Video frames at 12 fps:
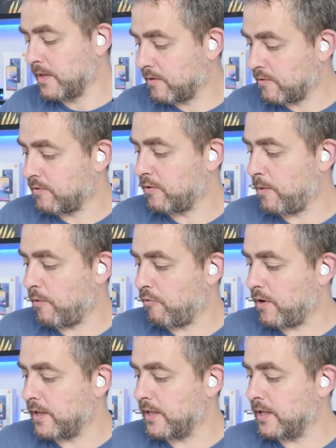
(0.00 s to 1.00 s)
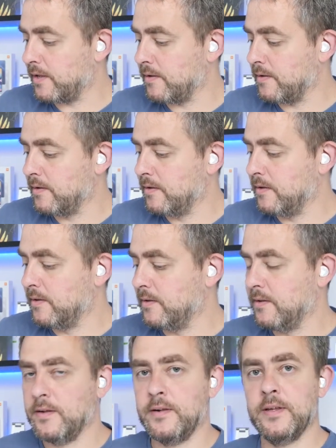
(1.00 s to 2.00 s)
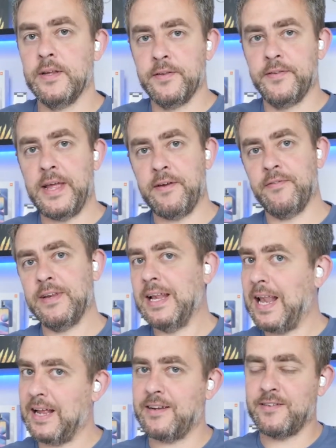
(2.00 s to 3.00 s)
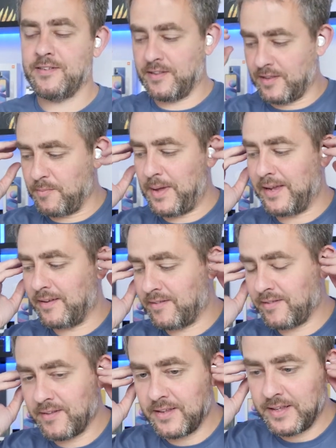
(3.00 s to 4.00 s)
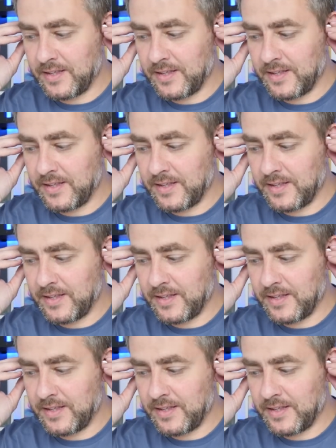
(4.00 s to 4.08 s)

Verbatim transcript: So right there, it definitely lacks the bass.